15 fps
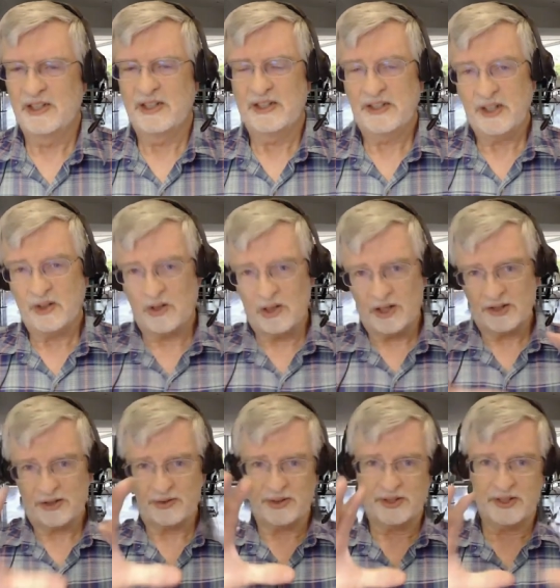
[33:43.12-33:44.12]
They're
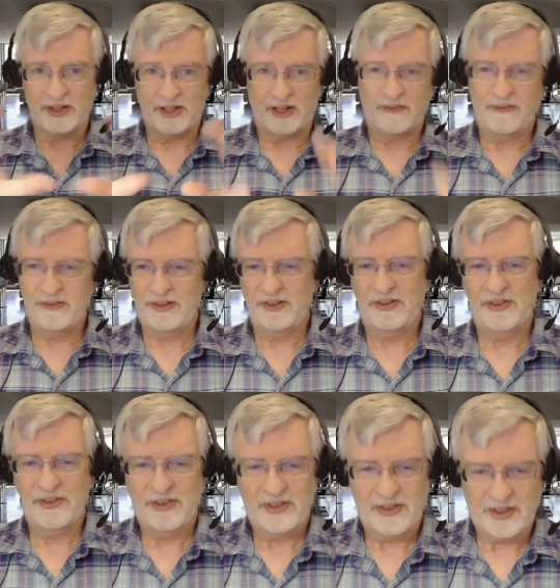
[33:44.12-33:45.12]
altering the
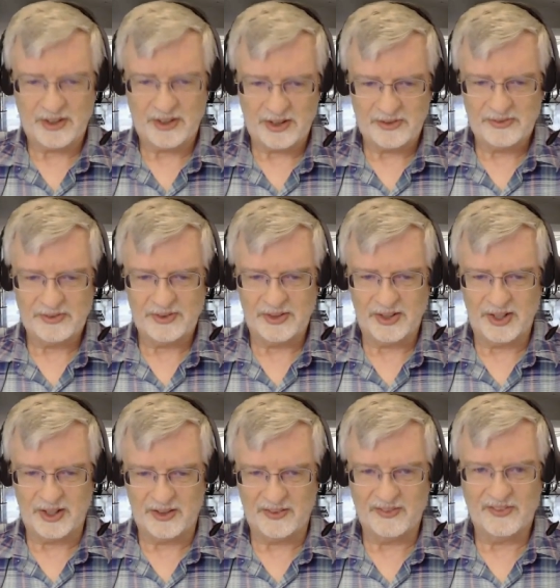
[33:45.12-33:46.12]
definition of
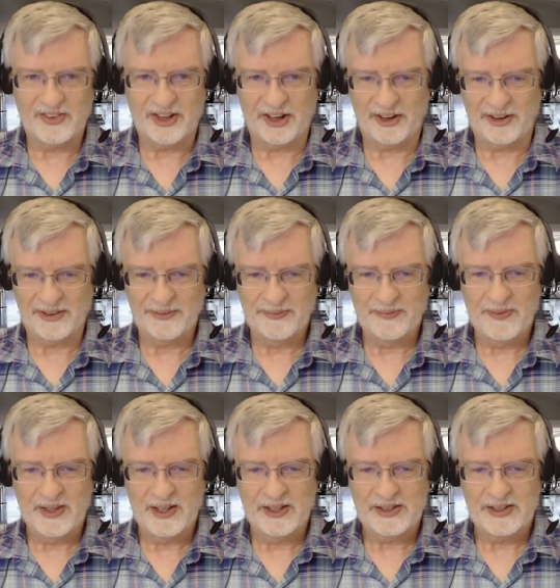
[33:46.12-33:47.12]
love there
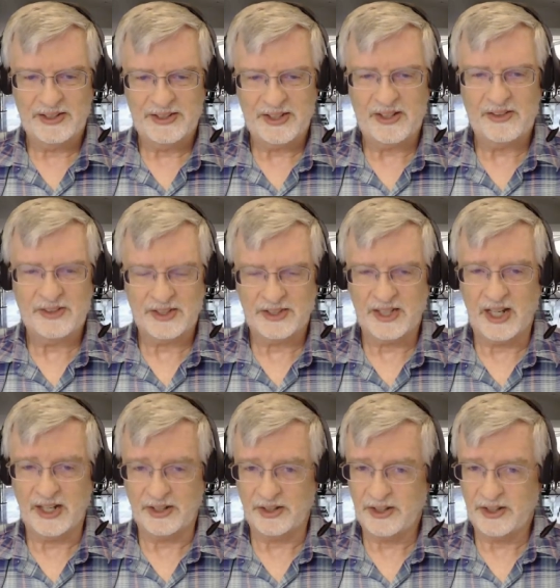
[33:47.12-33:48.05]
to sell this idea.